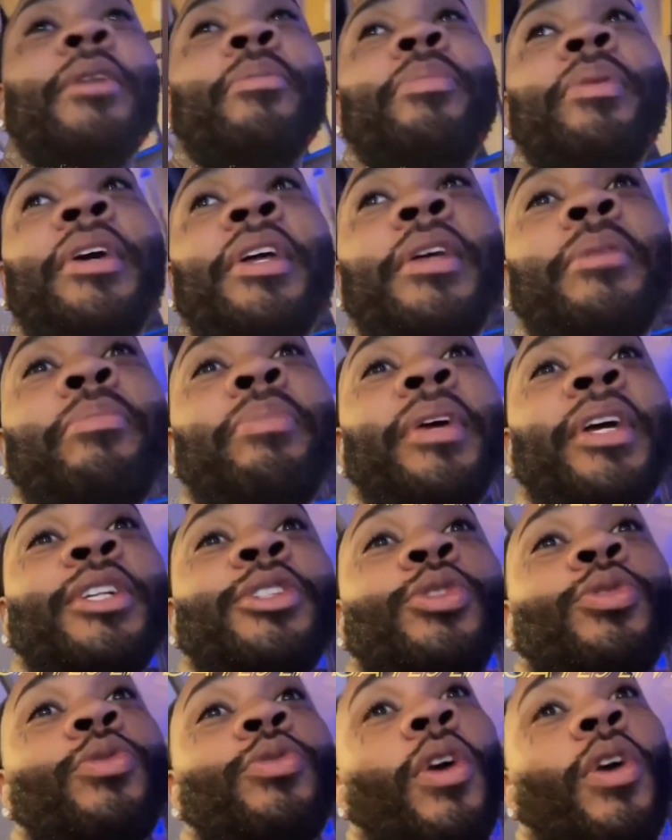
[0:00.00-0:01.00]
bitty bitch, you
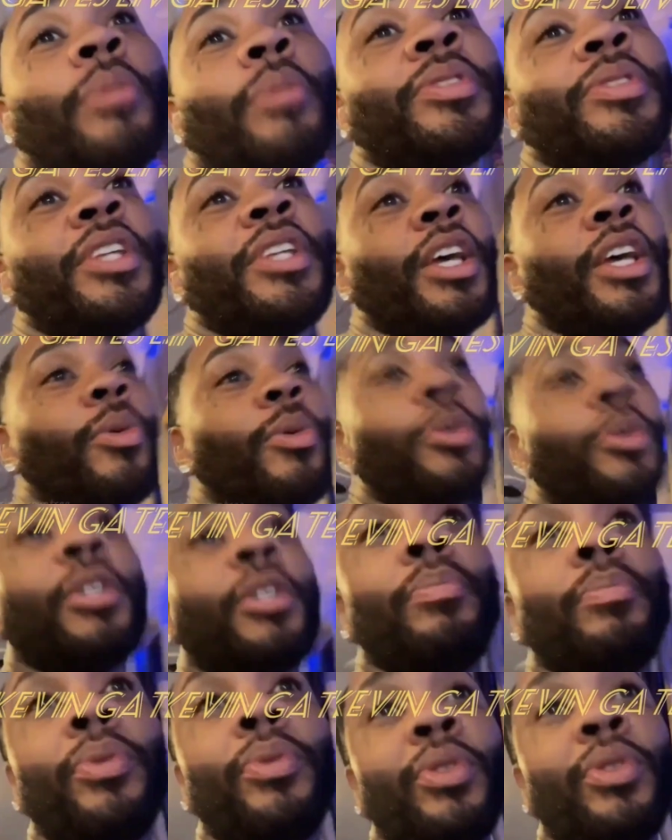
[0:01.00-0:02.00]
know I'm still with the
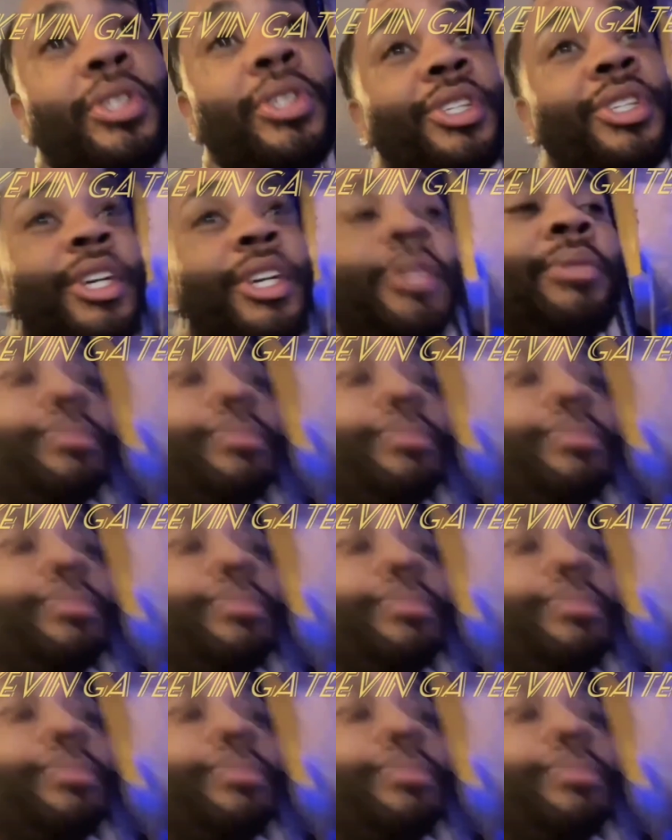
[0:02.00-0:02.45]
bullshit.